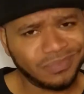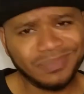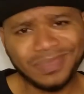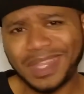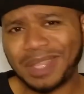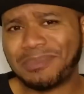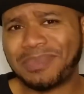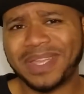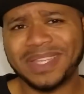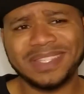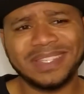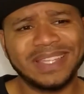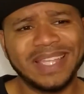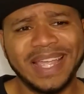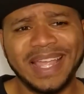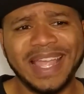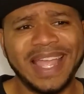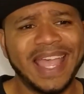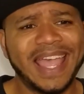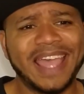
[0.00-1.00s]
Because at
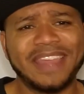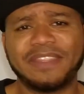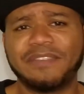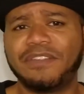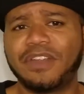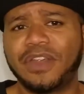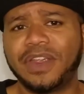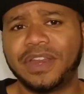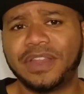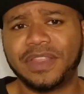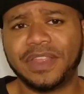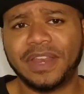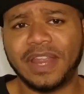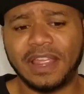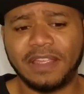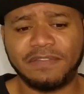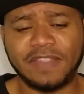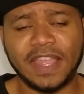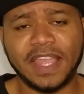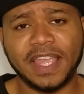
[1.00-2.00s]
the very end of the day, if
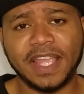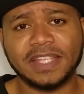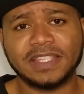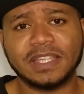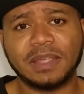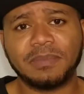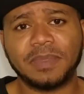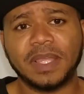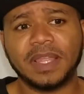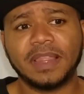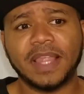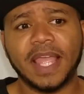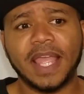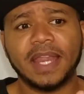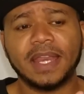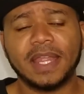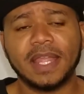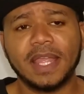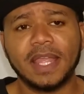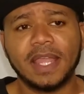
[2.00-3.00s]
they can get something that
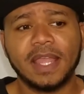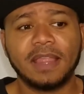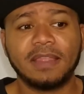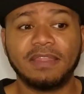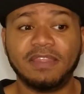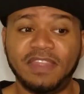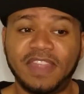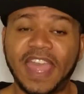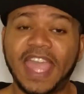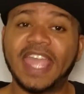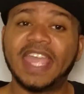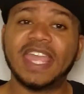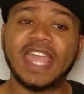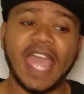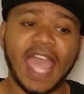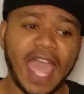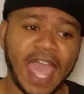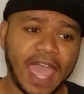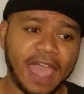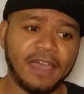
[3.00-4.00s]
they
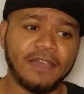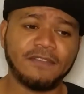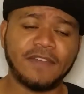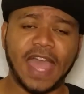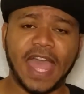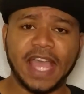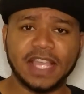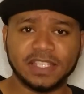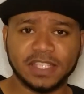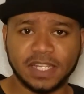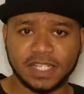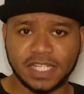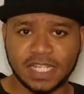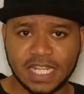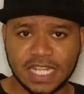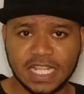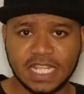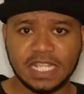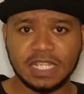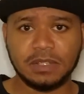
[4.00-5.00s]
have, as a
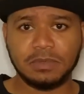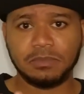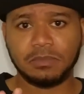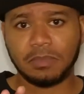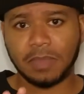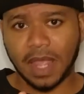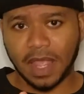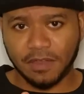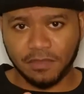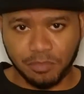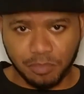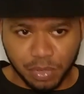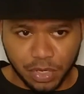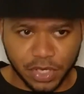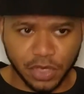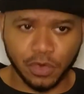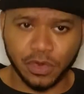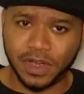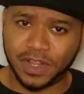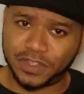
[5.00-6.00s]
team, have put
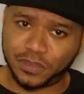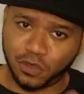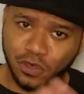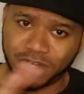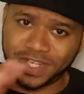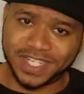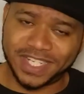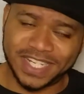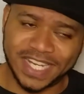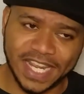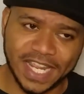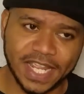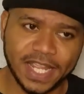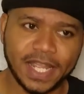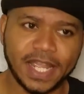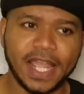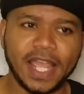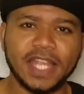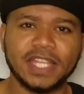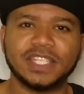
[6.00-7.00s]
on us for a sting,
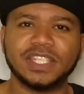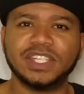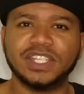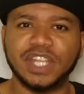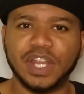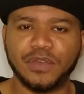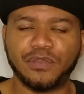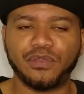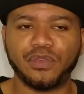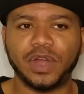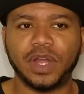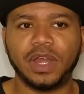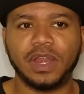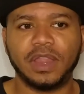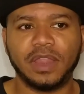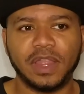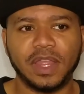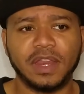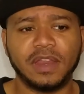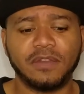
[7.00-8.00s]
it's different
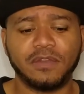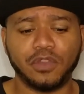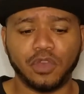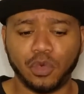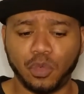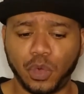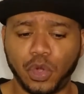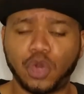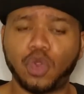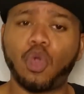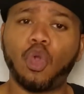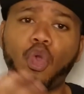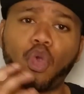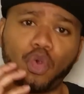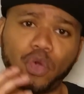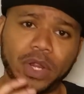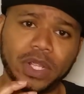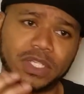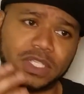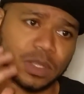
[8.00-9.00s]
than if you're
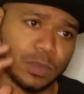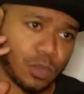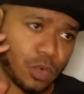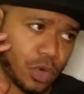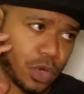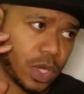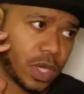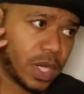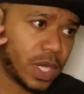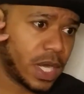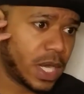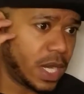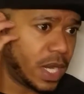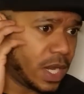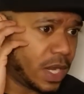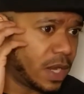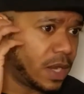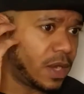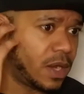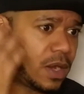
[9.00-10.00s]
recording someone
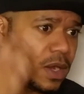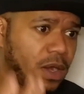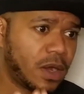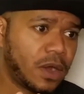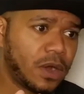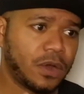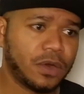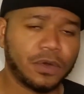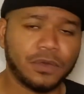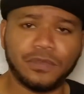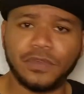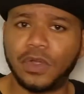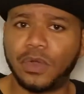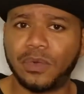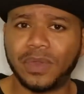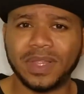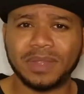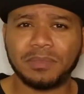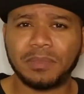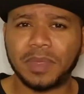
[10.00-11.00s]
on a phone.
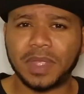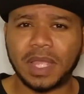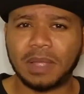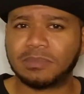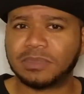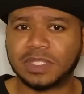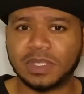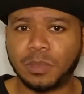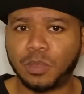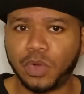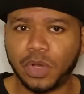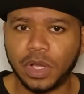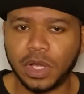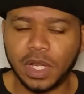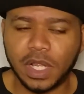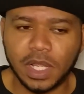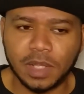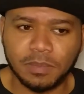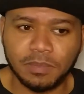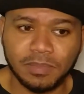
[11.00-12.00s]
It becomes somewhere,
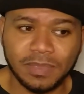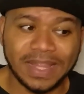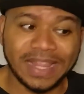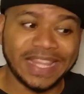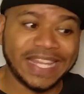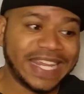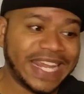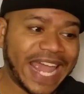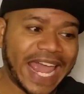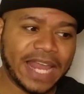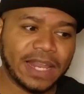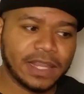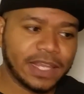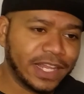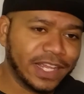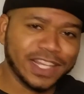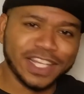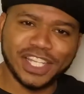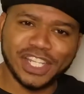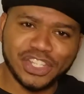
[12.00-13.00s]
it, the legal,
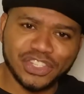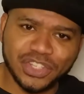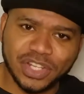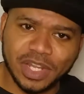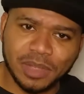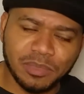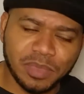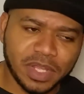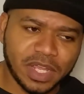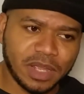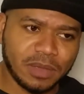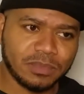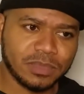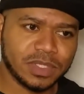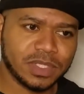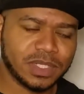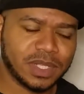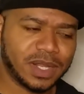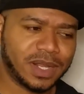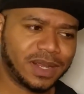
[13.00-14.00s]
legalese, and it becomes
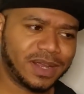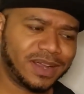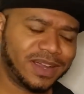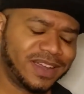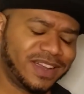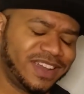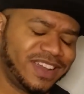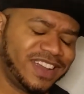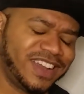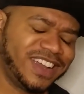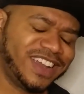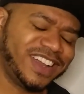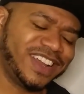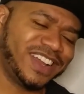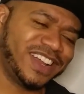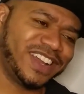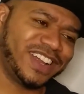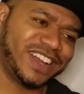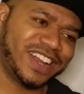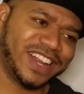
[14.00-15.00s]
uh,
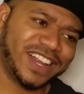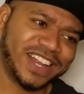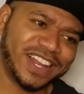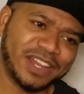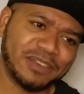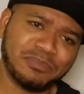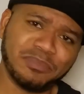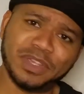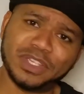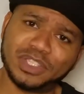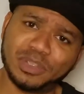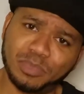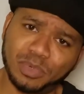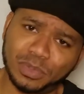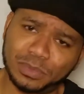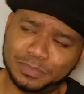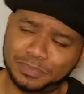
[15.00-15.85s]
uh, admissible.